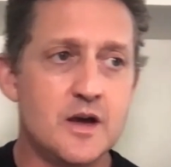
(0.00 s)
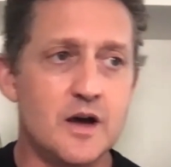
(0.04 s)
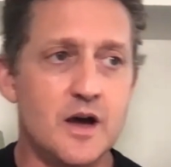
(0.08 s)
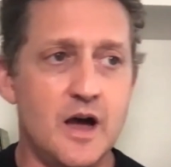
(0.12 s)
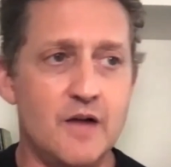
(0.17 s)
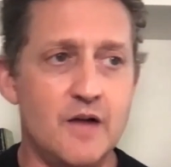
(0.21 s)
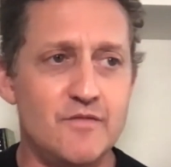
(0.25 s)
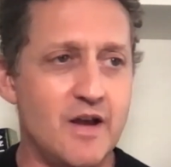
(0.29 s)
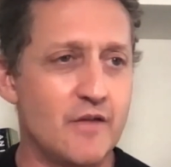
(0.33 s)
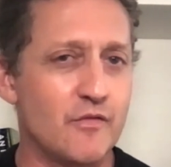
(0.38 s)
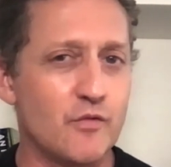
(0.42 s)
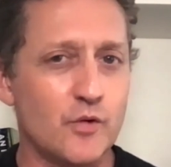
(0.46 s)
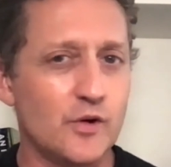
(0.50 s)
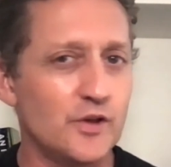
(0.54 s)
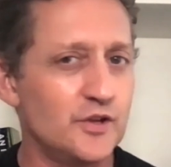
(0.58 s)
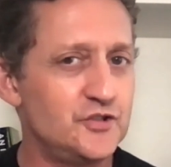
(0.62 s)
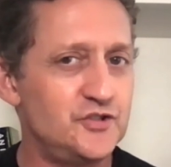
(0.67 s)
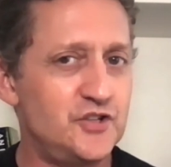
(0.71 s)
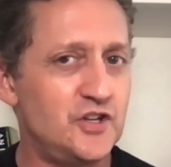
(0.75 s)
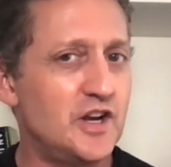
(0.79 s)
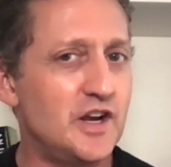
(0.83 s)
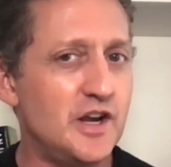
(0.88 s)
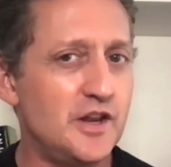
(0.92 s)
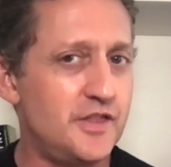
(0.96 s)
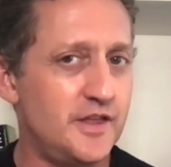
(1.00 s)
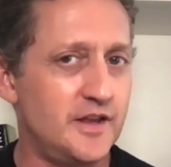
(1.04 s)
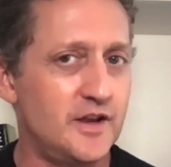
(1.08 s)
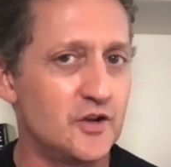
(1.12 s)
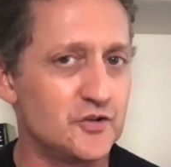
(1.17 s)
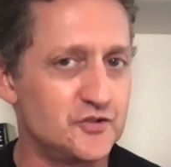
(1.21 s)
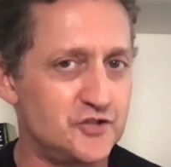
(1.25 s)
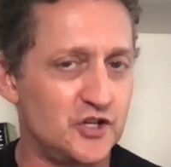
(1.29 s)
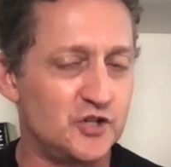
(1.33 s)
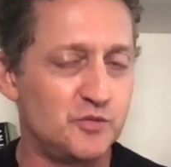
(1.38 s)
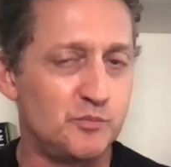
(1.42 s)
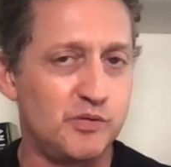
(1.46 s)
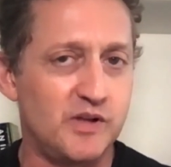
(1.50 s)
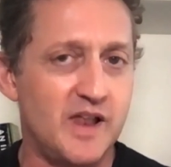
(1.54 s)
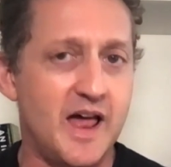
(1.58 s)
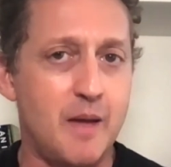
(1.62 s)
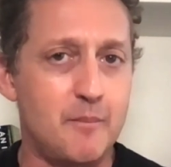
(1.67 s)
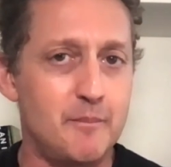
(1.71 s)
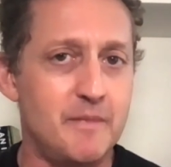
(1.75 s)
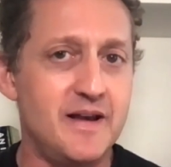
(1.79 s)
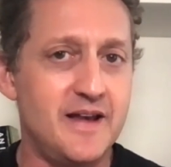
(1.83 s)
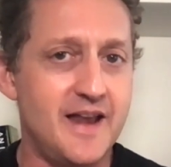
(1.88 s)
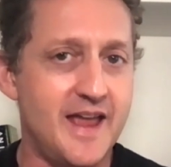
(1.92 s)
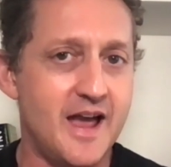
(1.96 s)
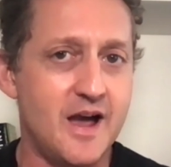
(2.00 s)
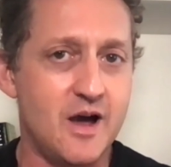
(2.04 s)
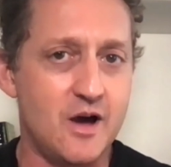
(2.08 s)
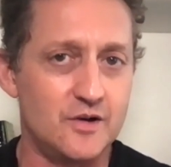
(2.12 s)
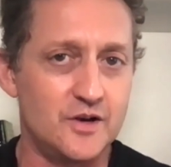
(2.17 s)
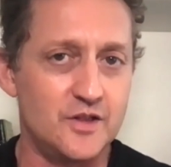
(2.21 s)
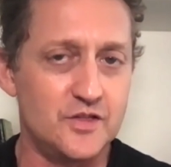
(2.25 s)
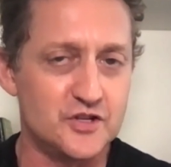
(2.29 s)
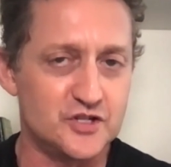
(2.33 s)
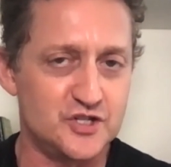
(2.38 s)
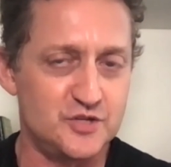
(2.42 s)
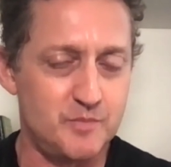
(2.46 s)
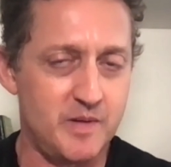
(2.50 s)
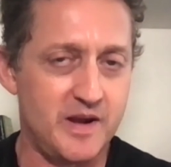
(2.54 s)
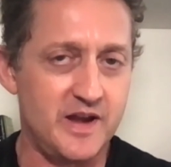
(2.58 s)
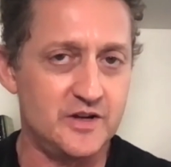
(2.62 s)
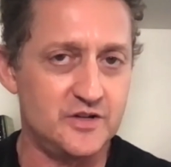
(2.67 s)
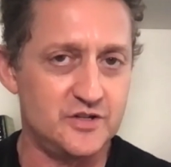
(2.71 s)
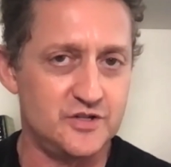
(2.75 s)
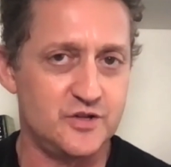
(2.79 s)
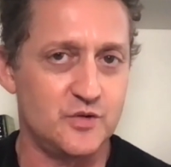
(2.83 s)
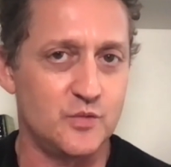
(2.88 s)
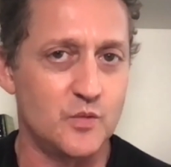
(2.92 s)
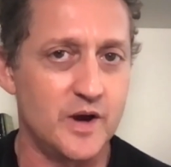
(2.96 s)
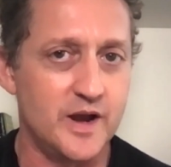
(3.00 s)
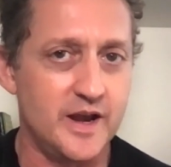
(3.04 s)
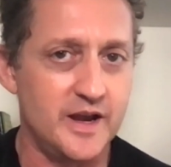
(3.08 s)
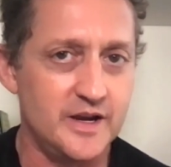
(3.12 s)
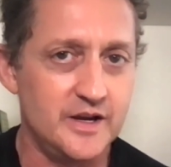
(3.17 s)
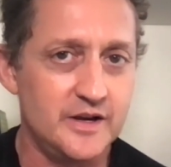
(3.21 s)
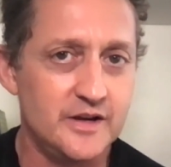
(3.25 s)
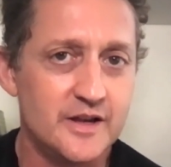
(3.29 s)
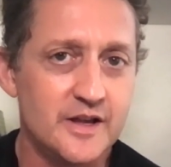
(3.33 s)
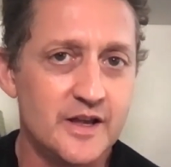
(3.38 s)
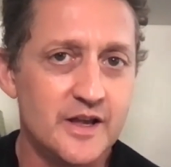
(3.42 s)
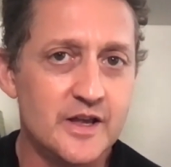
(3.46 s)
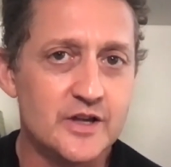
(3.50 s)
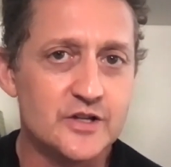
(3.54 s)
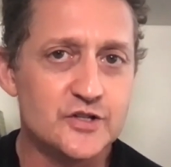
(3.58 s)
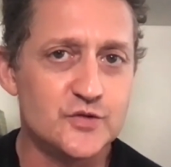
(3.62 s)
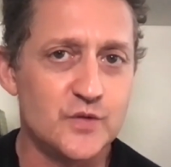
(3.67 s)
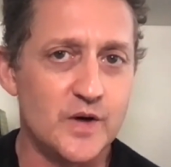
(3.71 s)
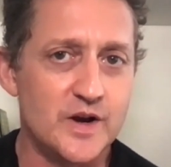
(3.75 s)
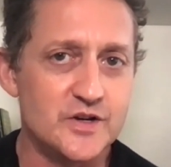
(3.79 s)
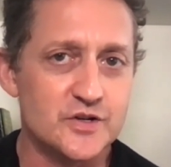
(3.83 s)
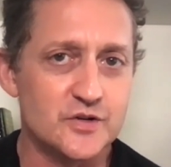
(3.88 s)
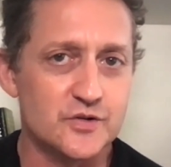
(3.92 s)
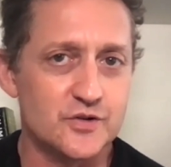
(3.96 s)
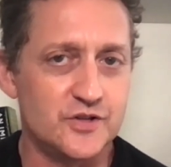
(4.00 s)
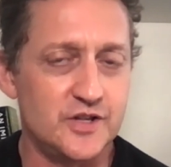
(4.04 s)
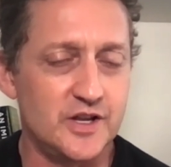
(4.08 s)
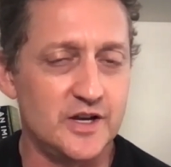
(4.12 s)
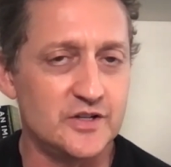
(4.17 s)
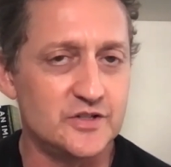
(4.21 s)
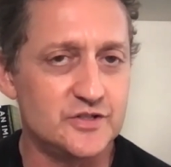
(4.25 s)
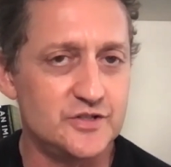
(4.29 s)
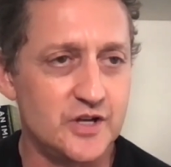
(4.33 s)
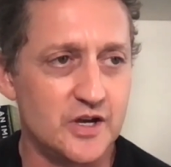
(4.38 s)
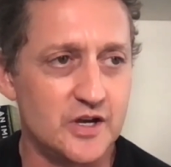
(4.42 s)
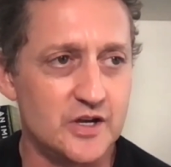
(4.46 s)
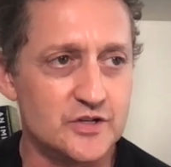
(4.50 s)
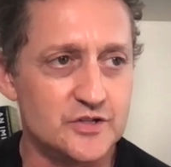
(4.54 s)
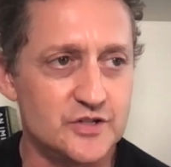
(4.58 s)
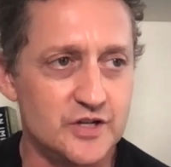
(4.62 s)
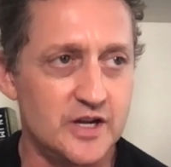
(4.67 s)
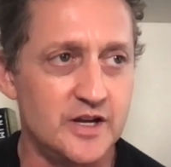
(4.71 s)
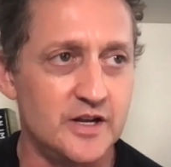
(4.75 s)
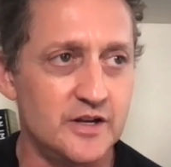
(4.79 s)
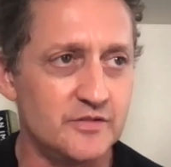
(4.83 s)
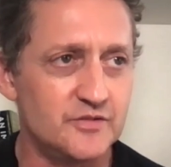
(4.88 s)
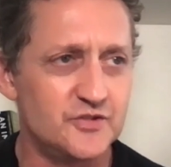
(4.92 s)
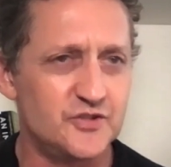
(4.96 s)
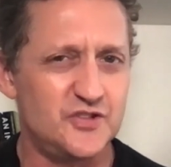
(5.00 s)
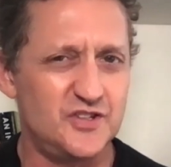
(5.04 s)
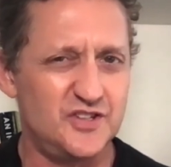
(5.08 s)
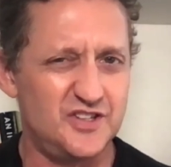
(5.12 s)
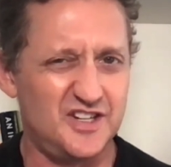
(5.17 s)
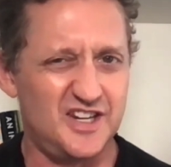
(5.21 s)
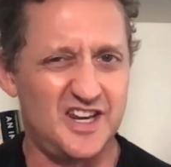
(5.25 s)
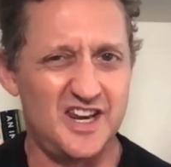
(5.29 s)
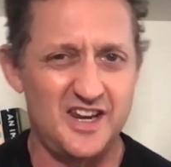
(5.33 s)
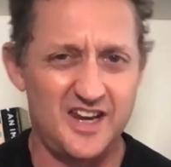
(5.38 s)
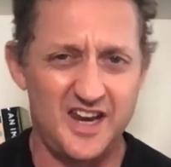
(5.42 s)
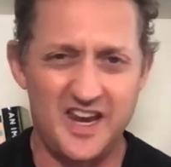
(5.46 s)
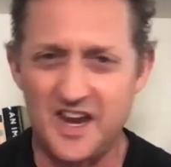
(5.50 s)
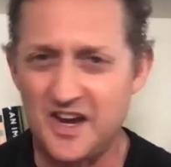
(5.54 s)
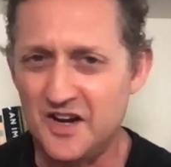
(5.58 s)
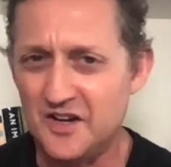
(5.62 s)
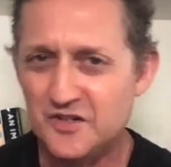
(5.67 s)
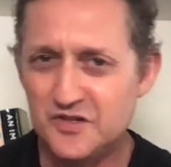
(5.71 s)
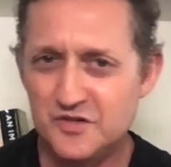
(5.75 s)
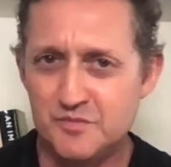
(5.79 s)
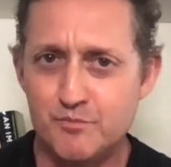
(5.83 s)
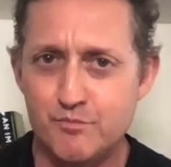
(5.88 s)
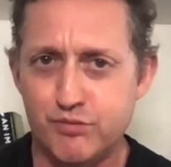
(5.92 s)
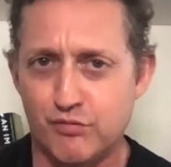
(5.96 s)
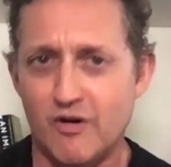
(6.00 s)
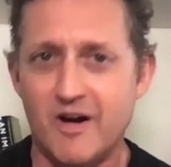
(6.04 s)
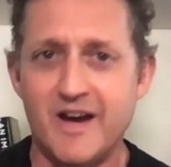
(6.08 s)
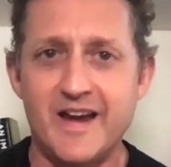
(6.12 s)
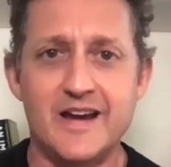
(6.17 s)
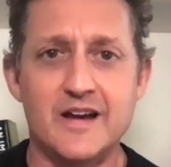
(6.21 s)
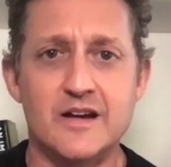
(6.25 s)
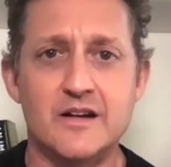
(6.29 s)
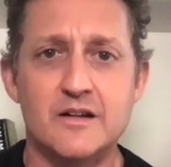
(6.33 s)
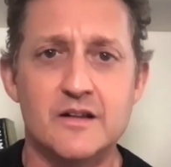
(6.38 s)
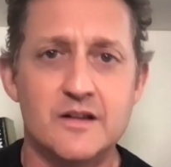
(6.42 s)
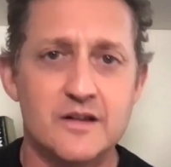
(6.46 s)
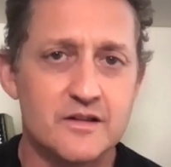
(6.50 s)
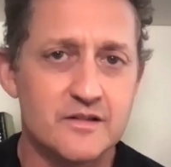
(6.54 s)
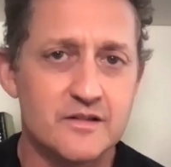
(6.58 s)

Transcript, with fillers: I've never really seen anything else that's plopped me down in the space the way Stranger Things does in mm-hmm. King's brain.